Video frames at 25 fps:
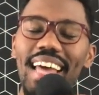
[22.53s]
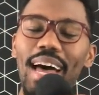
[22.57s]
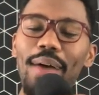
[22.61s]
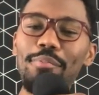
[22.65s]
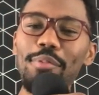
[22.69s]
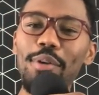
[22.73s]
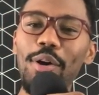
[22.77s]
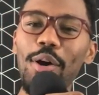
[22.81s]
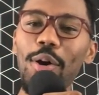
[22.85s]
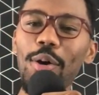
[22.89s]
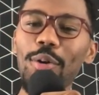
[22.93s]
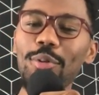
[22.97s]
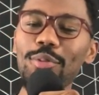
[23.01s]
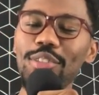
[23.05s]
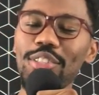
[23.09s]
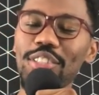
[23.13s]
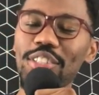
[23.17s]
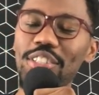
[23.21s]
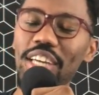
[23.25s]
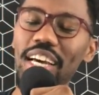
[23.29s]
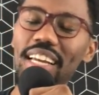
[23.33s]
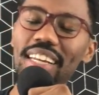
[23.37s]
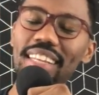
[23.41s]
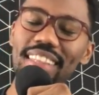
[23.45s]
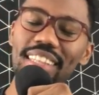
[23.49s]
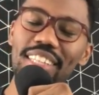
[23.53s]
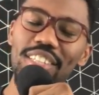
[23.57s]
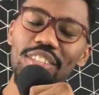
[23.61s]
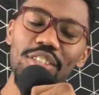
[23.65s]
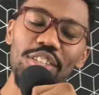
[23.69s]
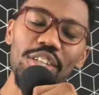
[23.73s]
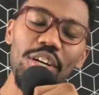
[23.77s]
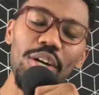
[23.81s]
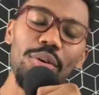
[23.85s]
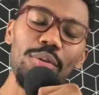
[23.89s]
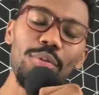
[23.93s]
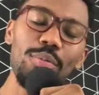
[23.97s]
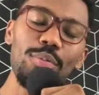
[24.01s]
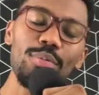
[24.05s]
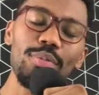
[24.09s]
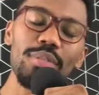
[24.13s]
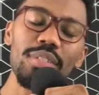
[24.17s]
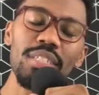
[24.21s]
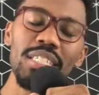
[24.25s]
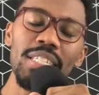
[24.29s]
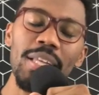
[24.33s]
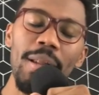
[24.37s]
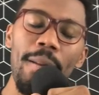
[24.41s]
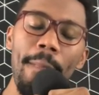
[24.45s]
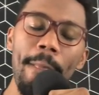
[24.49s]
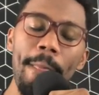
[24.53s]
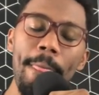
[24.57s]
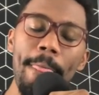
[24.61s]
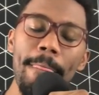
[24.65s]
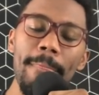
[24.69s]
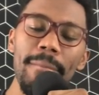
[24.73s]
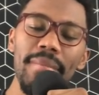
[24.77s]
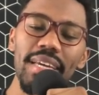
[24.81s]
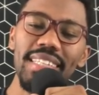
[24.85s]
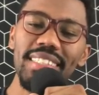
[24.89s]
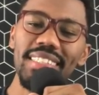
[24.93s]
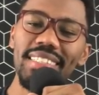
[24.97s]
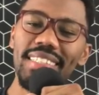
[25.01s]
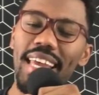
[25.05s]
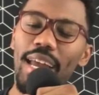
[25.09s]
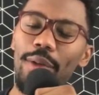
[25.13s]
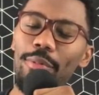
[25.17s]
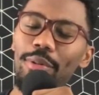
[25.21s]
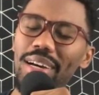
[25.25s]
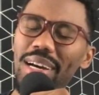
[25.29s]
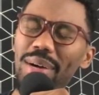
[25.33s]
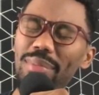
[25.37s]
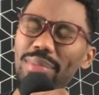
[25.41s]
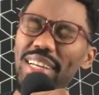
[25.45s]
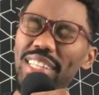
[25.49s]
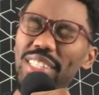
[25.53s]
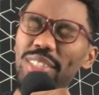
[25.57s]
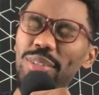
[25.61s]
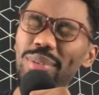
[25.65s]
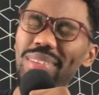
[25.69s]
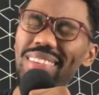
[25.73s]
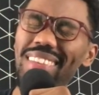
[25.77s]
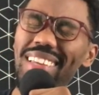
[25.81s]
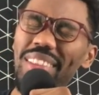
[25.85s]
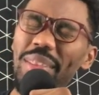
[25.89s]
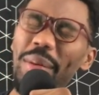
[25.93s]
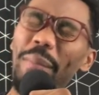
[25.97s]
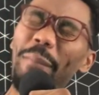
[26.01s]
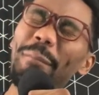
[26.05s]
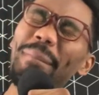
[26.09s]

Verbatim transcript: I'm your host, Jonathan Jones, and today we're coming at you with another